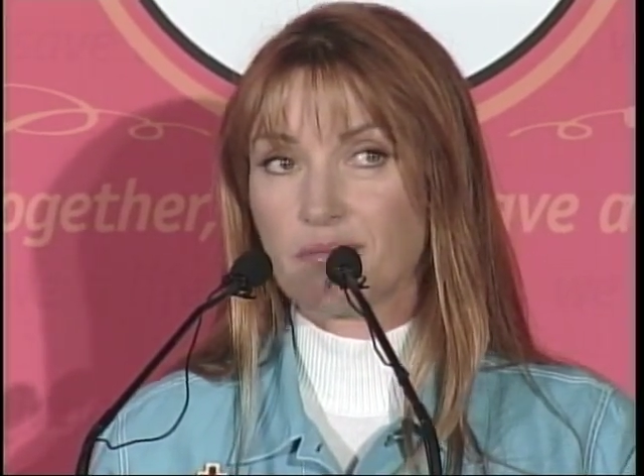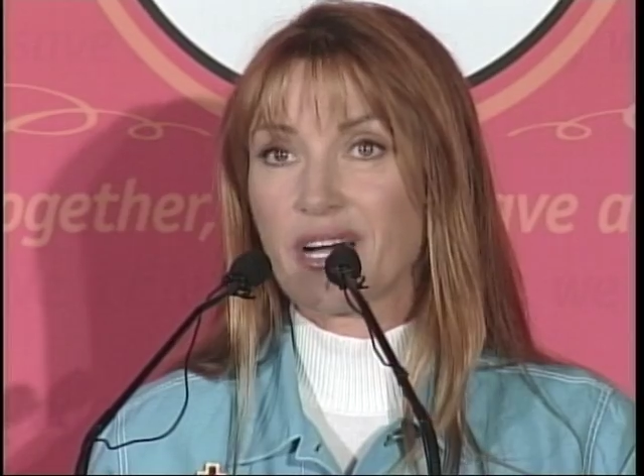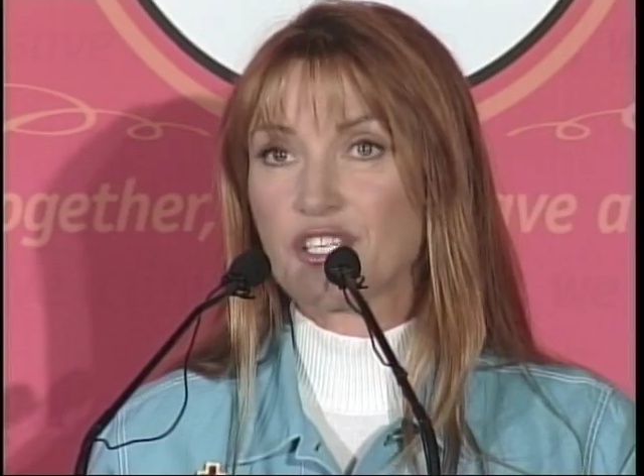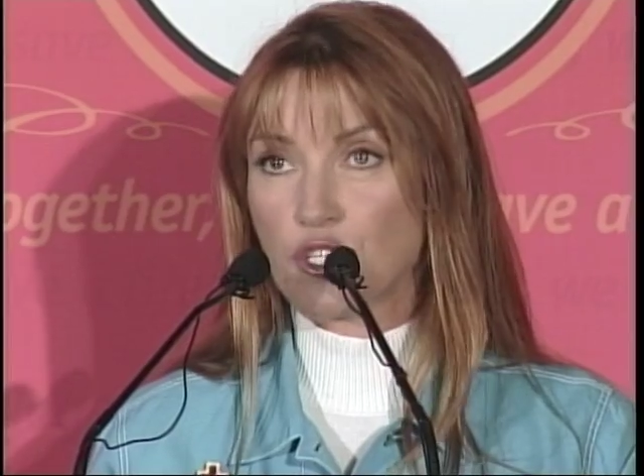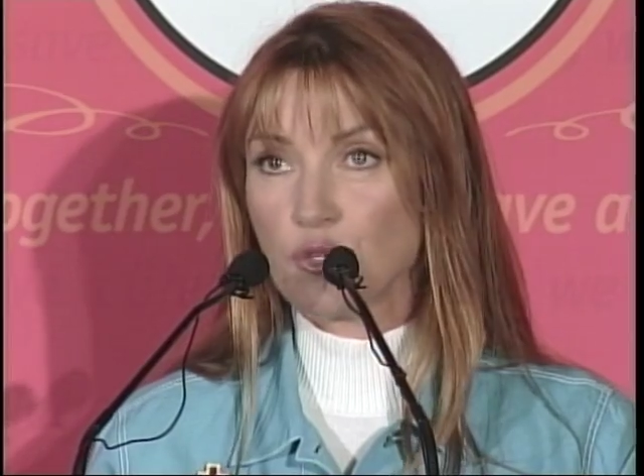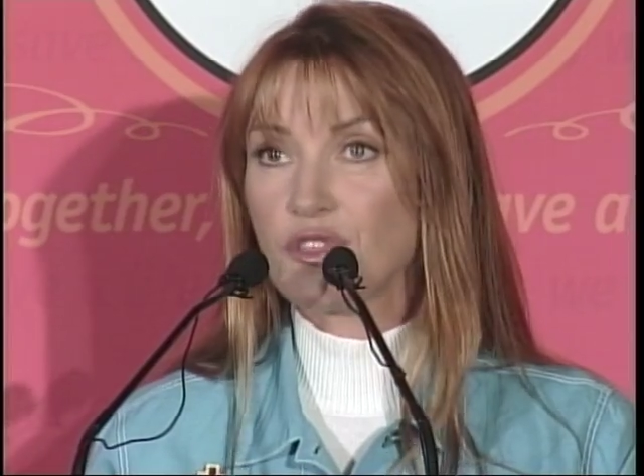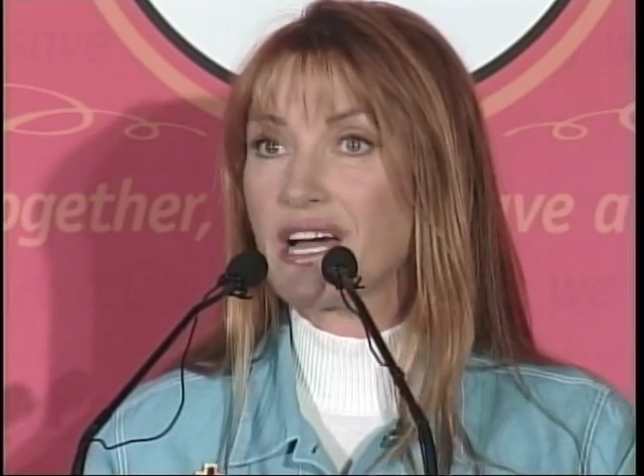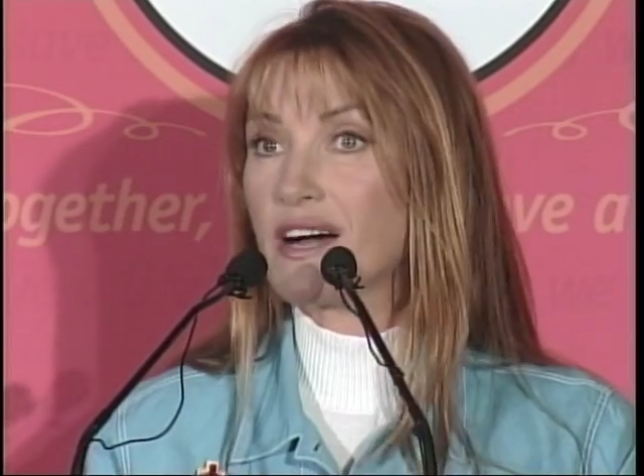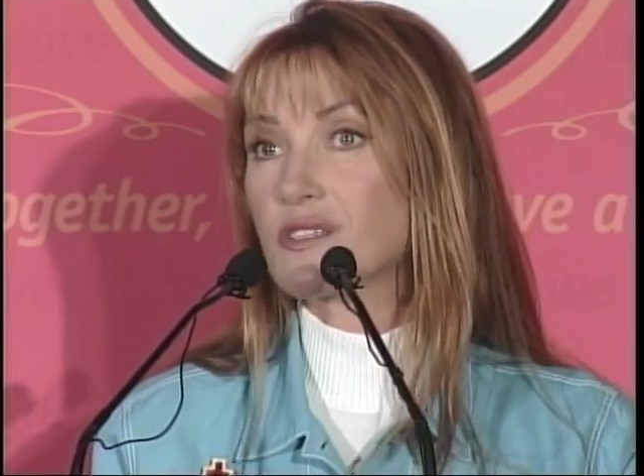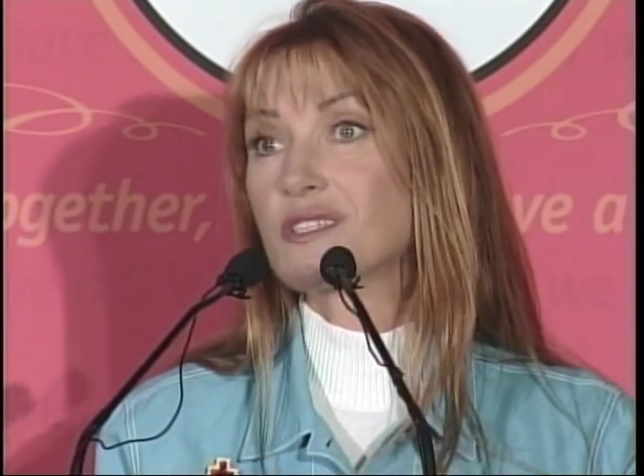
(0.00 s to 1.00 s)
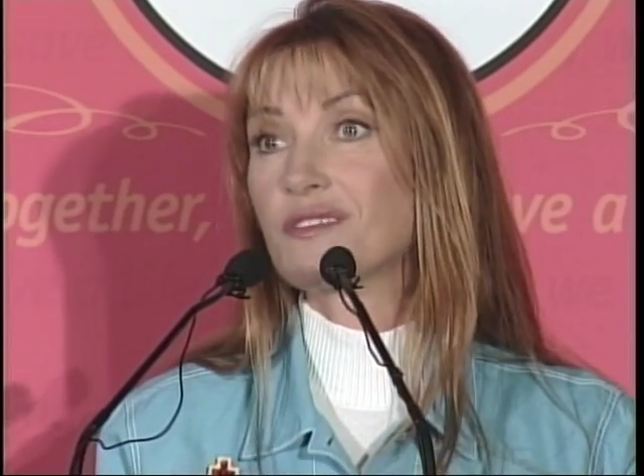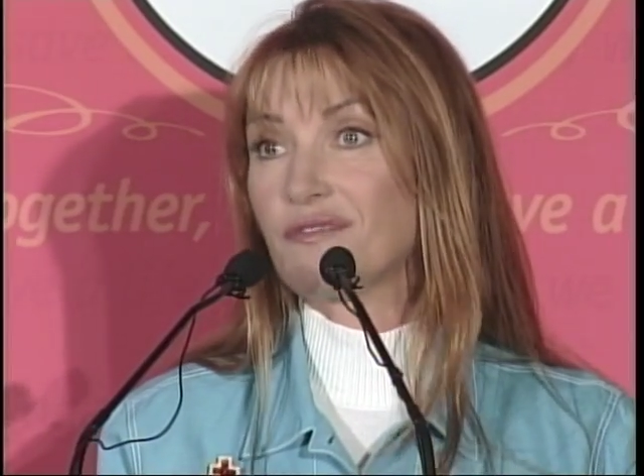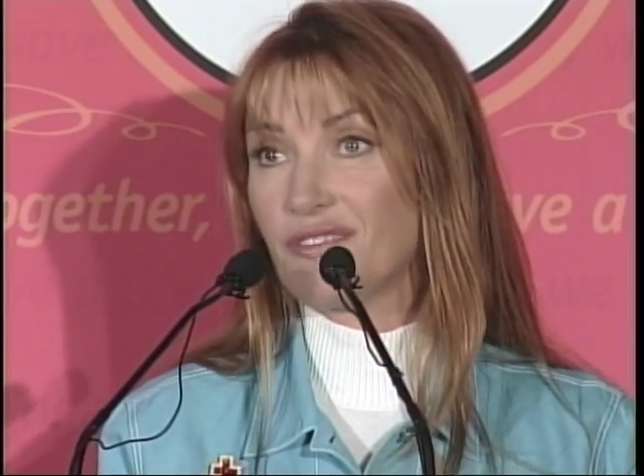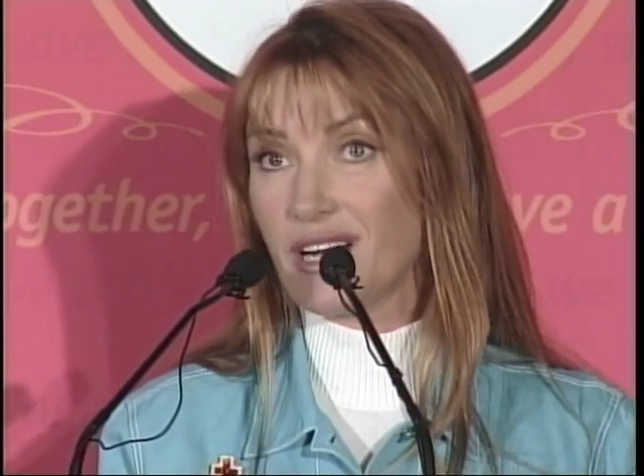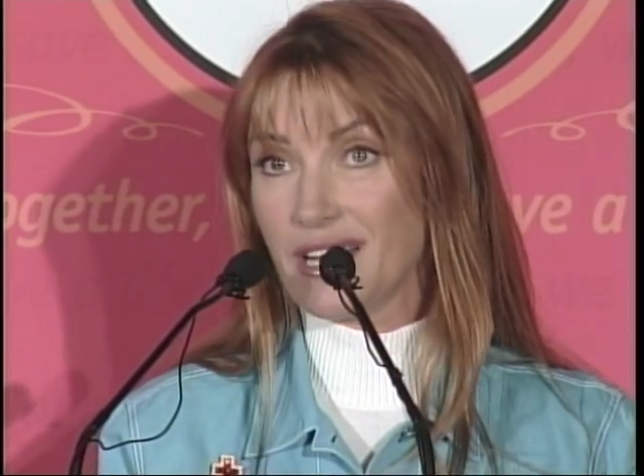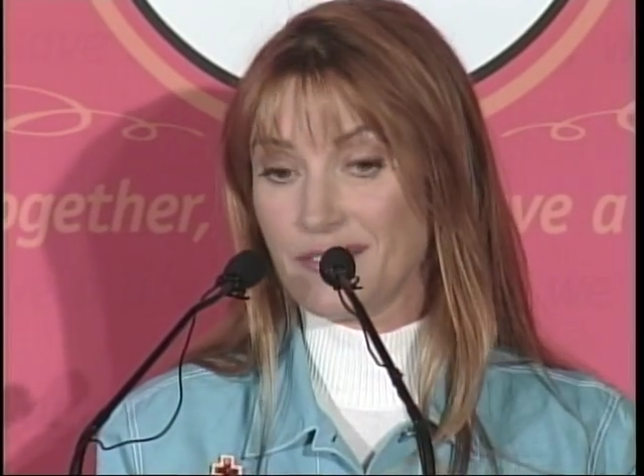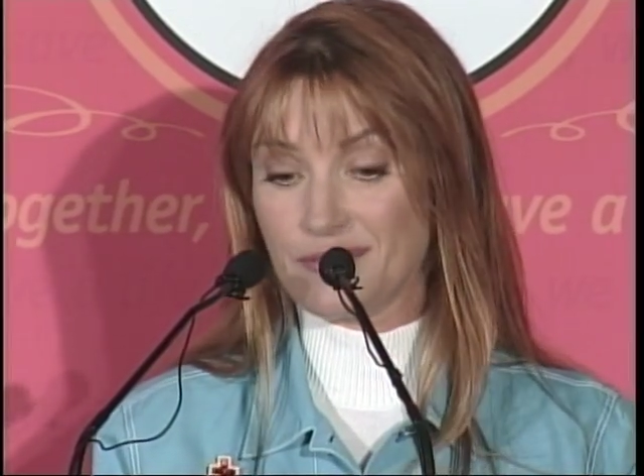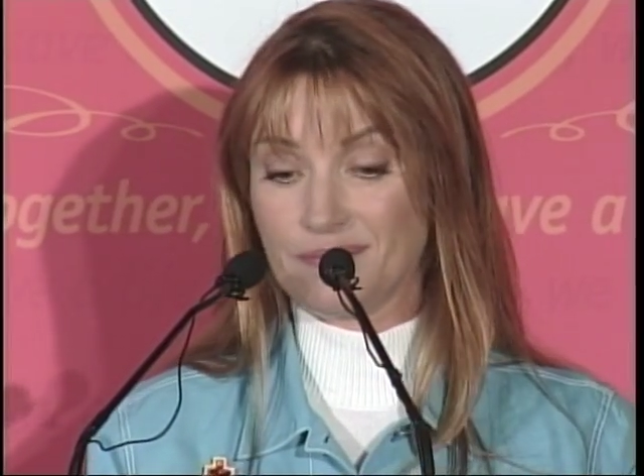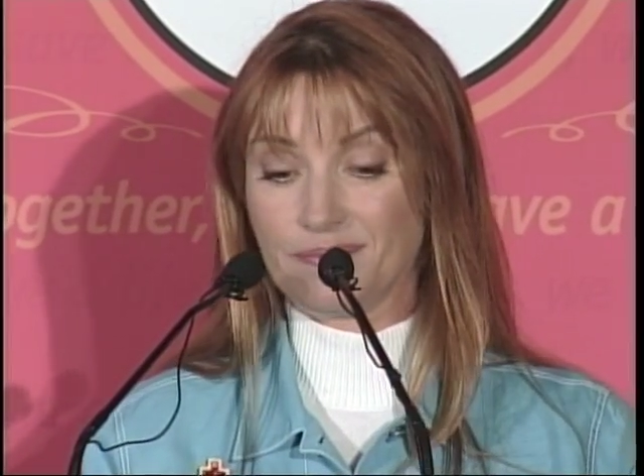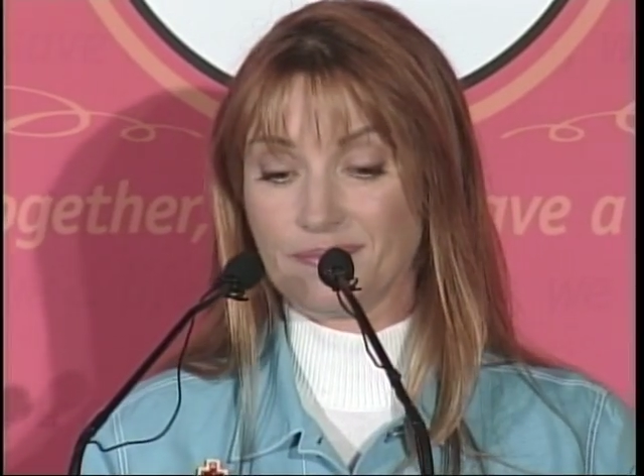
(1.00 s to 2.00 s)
by 2005.